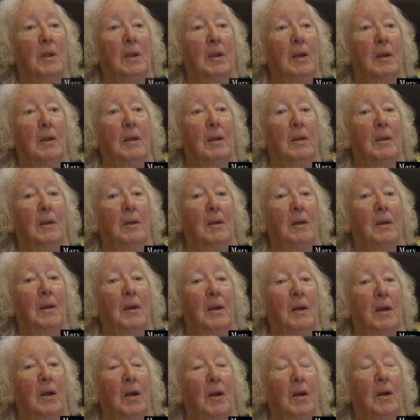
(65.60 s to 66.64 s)
when I
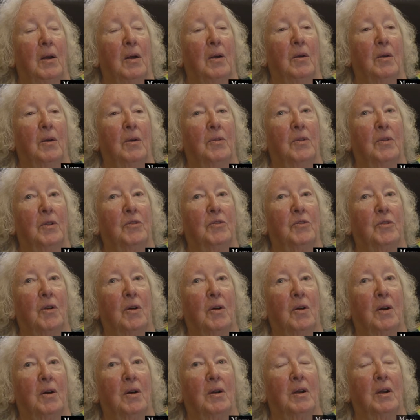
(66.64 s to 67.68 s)
heard the
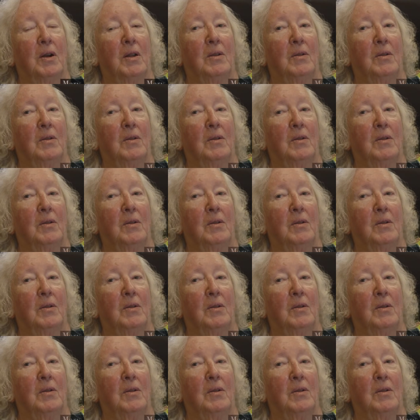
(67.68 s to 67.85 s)
song